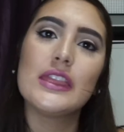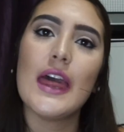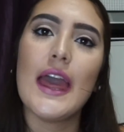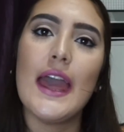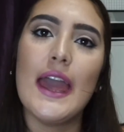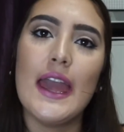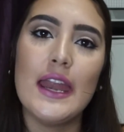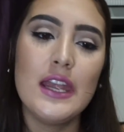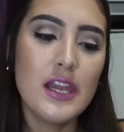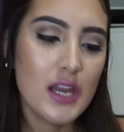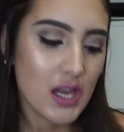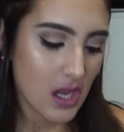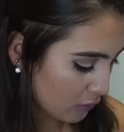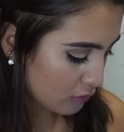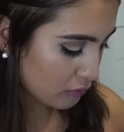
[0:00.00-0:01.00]
Then,
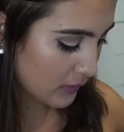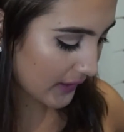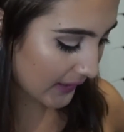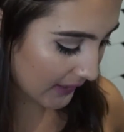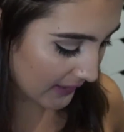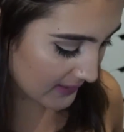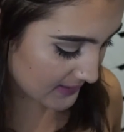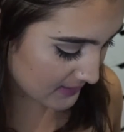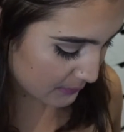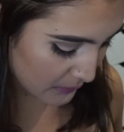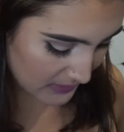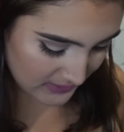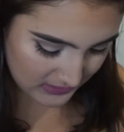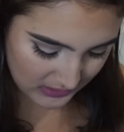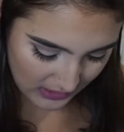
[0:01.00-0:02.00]
Ricky's
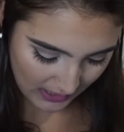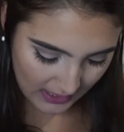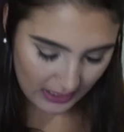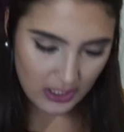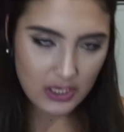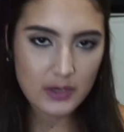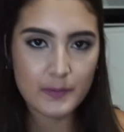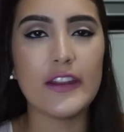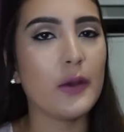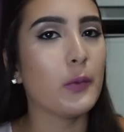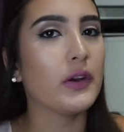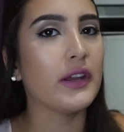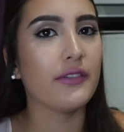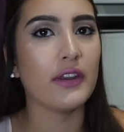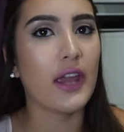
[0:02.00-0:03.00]
was there. They
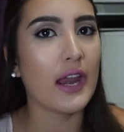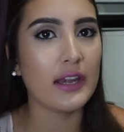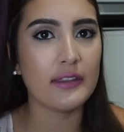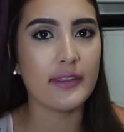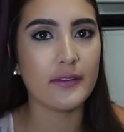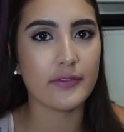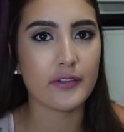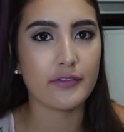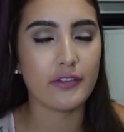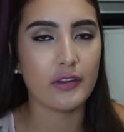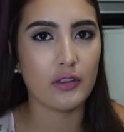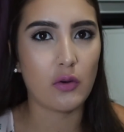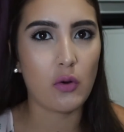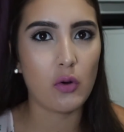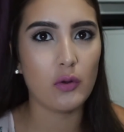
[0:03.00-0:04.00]
weren't giving anything for free.
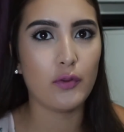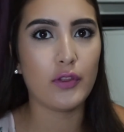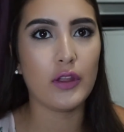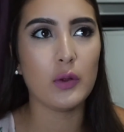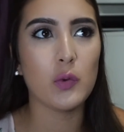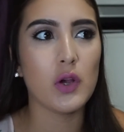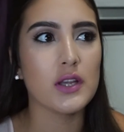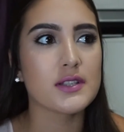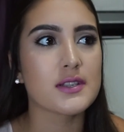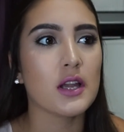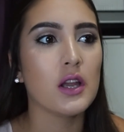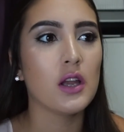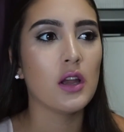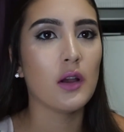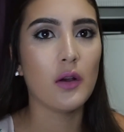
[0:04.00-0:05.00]
The whole thing was
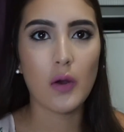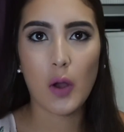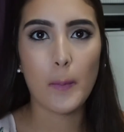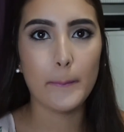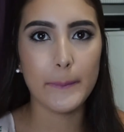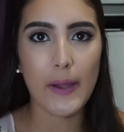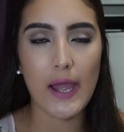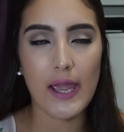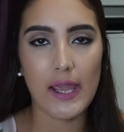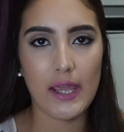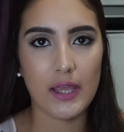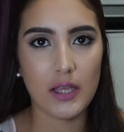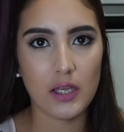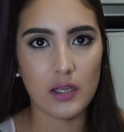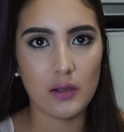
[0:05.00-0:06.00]
um,
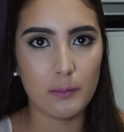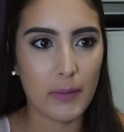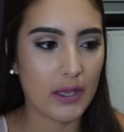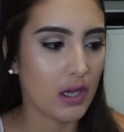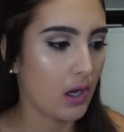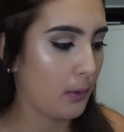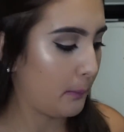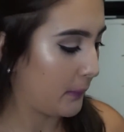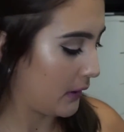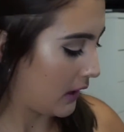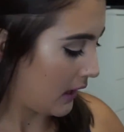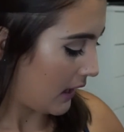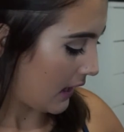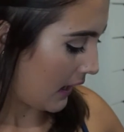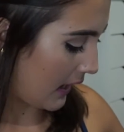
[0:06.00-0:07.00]
buying makeup.
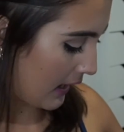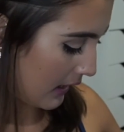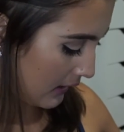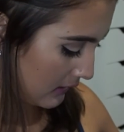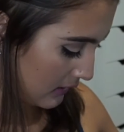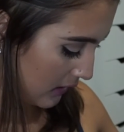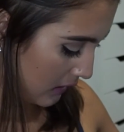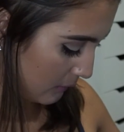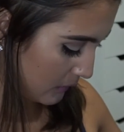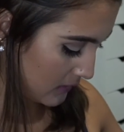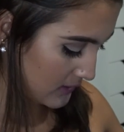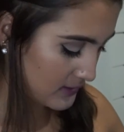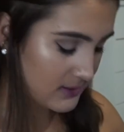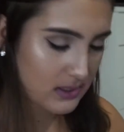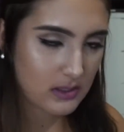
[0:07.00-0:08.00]
And it
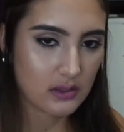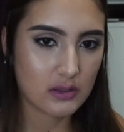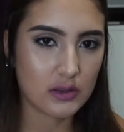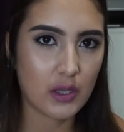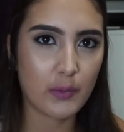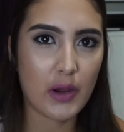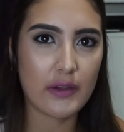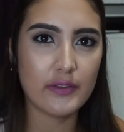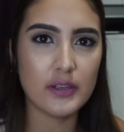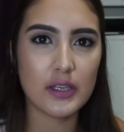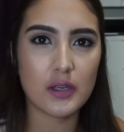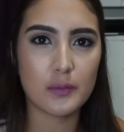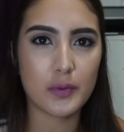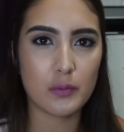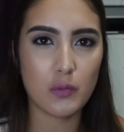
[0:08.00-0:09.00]
was, they were having
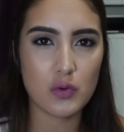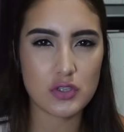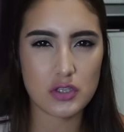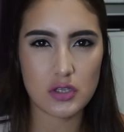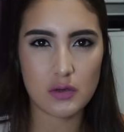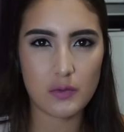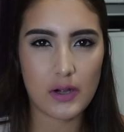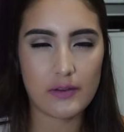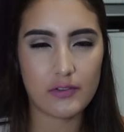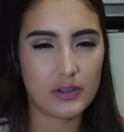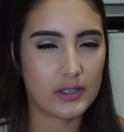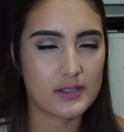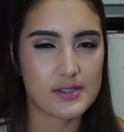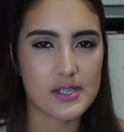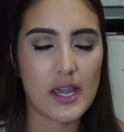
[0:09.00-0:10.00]
like a promotion or whatever,
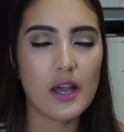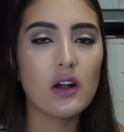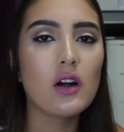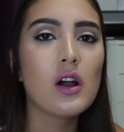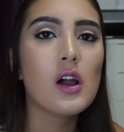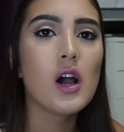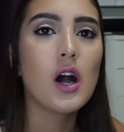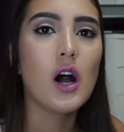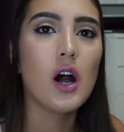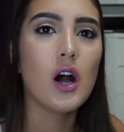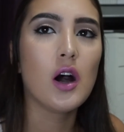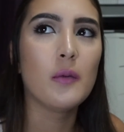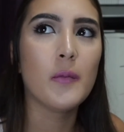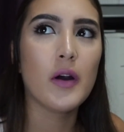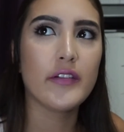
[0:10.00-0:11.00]
like a sale
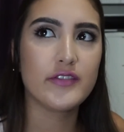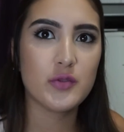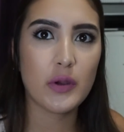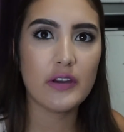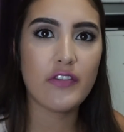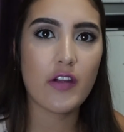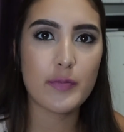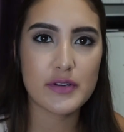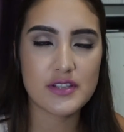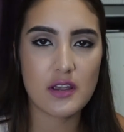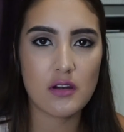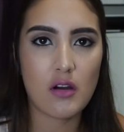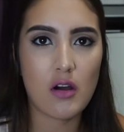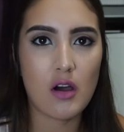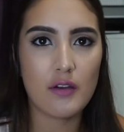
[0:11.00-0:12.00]
um, of twenty-five
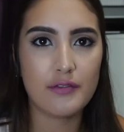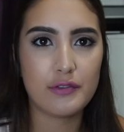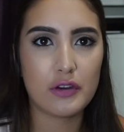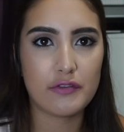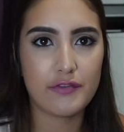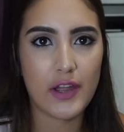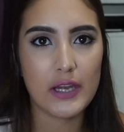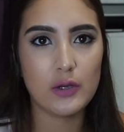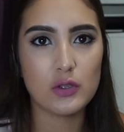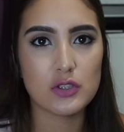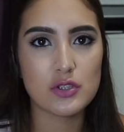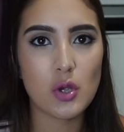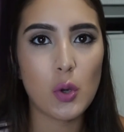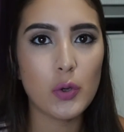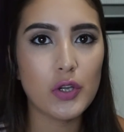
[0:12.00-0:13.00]
percent off your final
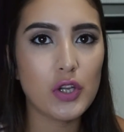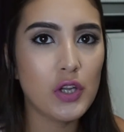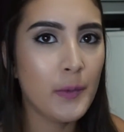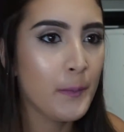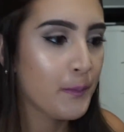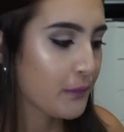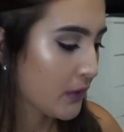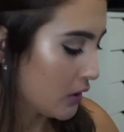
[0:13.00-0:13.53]
total.